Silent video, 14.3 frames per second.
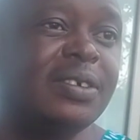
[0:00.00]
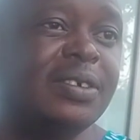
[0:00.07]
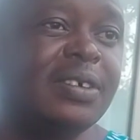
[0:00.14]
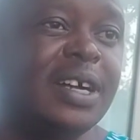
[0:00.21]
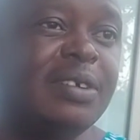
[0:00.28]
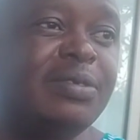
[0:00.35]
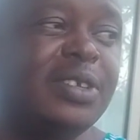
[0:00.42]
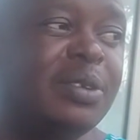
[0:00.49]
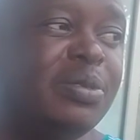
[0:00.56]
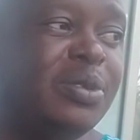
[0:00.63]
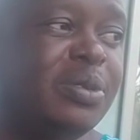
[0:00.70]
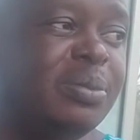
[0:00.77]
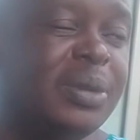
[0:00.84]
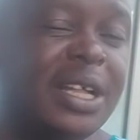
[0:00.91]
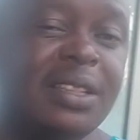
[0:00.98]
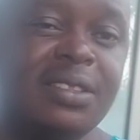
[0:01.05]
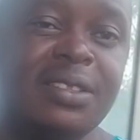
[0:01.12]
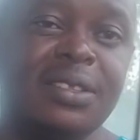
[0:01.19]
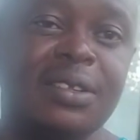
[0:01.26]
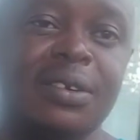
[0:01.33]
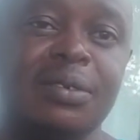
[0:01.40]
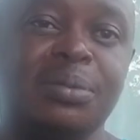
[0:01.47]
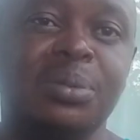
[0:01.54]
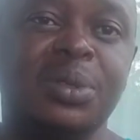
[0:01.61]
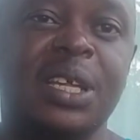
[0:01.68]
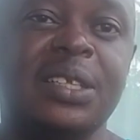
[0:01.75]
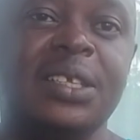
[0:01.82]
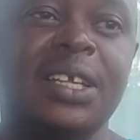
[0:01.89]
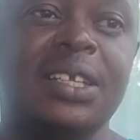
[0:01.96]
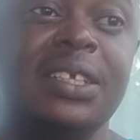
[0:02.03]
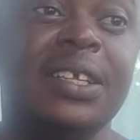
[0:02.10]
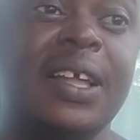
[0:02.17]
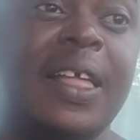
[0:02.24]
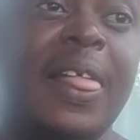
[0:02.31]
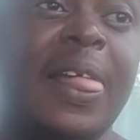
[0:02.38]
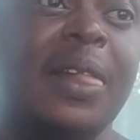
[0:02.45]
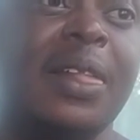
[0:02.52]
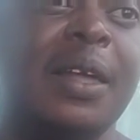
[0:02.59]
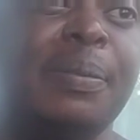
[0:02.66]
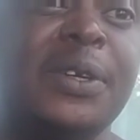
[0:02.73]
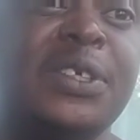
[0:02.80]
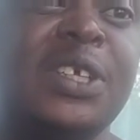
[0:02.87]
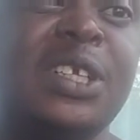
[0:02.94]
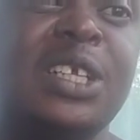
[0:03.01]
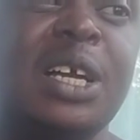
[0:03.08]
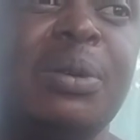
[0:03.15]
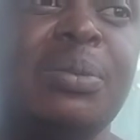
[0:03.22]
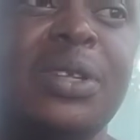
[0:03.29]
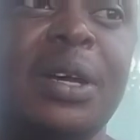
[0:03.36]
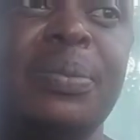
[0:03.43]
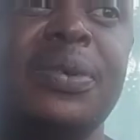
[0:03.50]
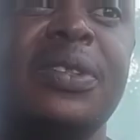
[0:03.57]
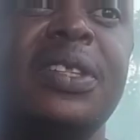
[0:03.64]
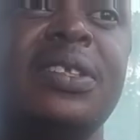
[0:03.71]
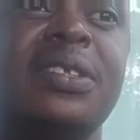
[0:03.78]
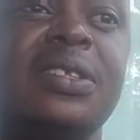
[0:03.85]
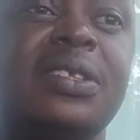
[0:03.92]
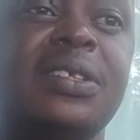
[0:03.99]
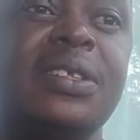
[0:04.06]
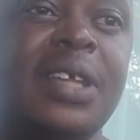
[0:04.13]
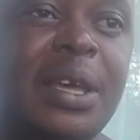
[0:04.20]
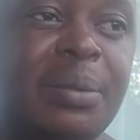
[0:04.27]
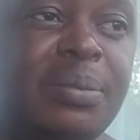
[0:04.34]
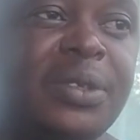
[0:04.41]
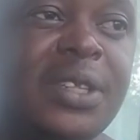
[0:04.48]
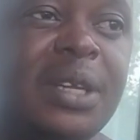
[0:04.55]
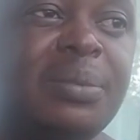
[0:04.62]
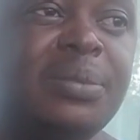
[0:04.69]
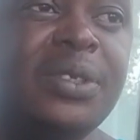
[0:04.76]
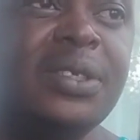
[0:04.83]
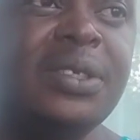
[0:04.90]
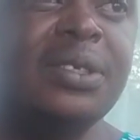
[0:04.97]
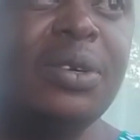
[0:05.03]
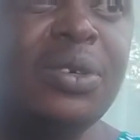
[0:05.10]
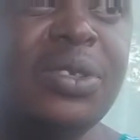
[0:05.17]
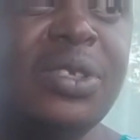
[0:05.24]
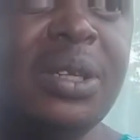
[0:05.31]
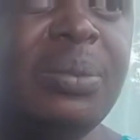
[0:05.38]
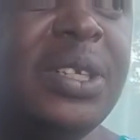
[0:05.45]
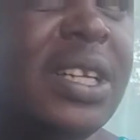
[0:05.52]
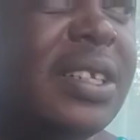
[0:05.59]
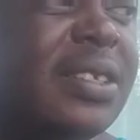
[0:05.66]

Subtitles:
After a few months of surgery, the patient comes up with the same or similar